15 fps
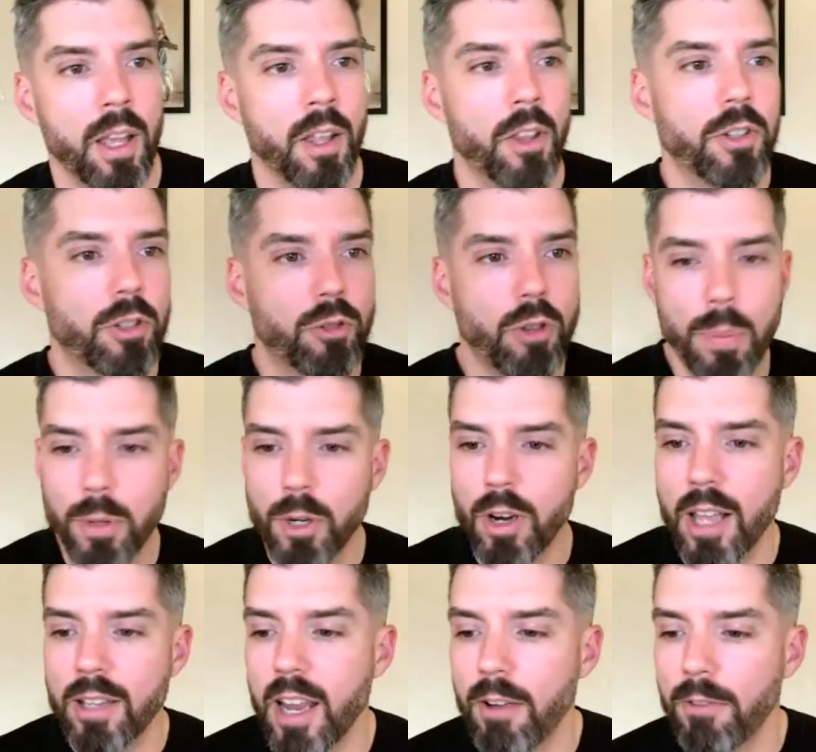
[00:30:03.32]
There's a scripture in
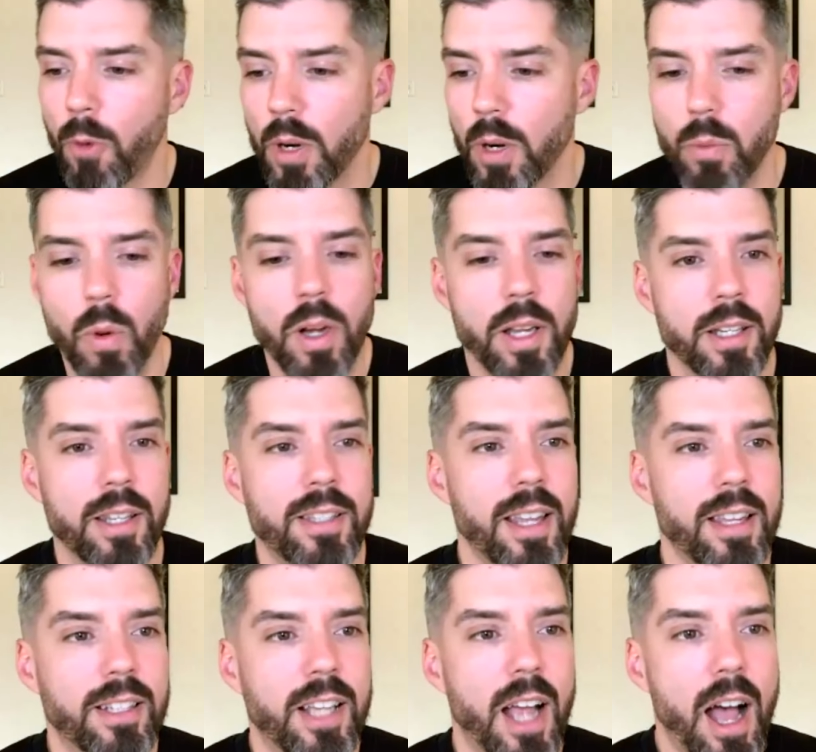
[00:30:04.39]
Isaiah 41 that
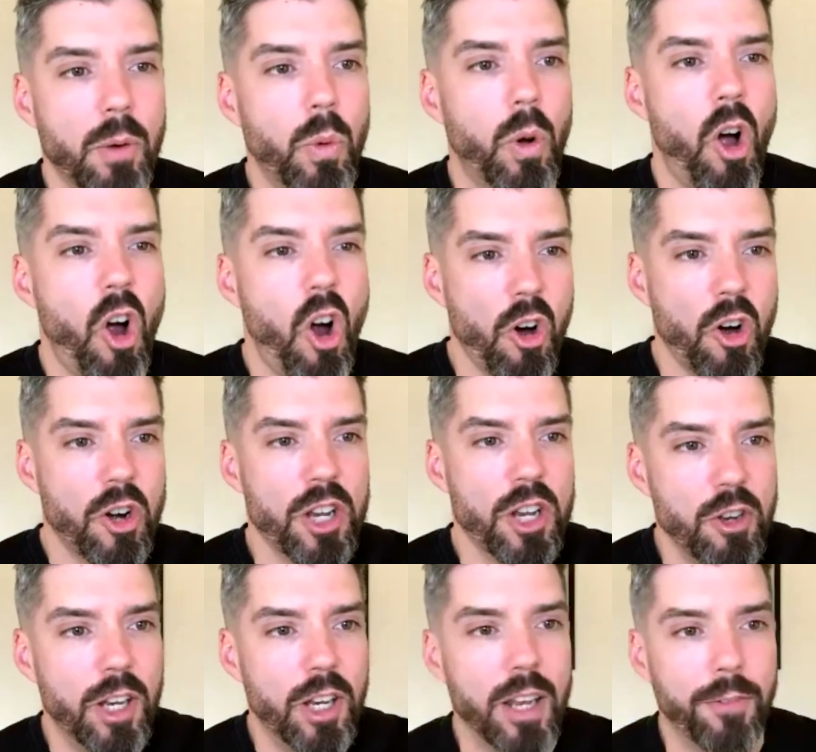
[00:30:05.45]
says, God will harden
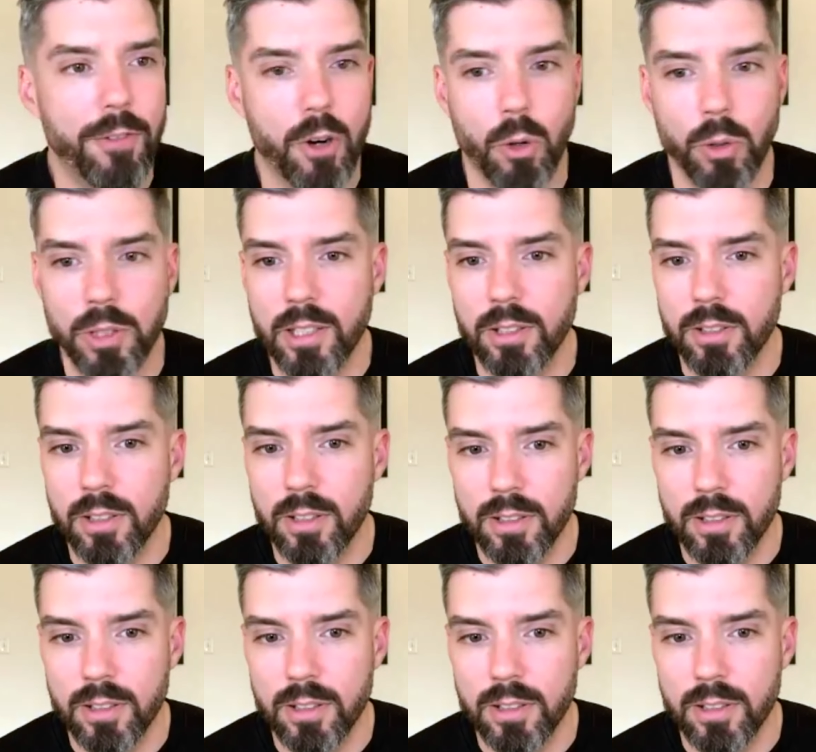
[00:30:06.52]
you to difficulties.